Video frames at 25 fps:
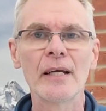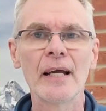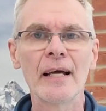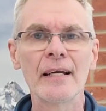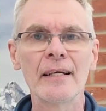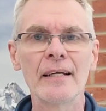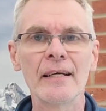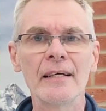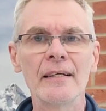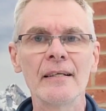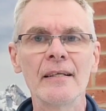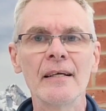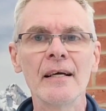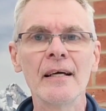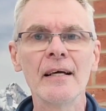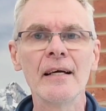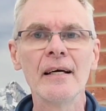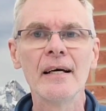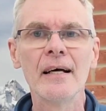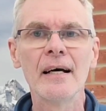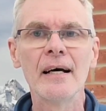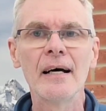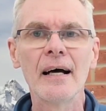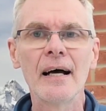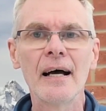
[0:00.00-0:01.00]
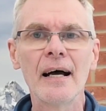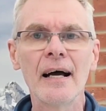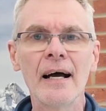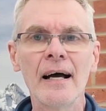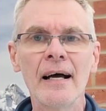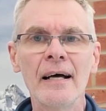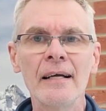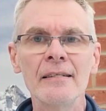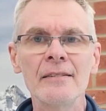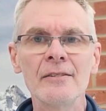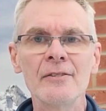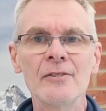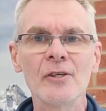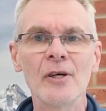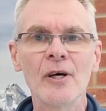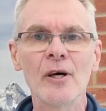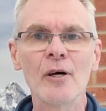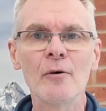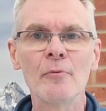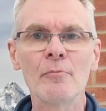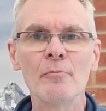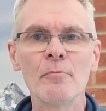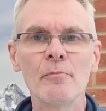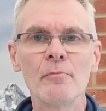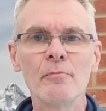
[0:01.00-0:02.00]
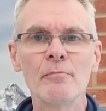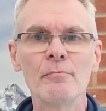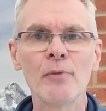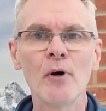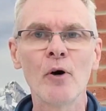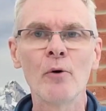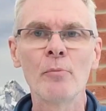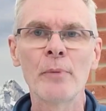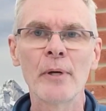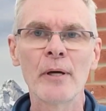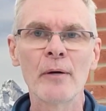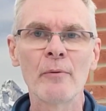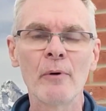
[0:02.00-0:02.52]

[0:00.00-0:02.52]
at it. And uh, Poppet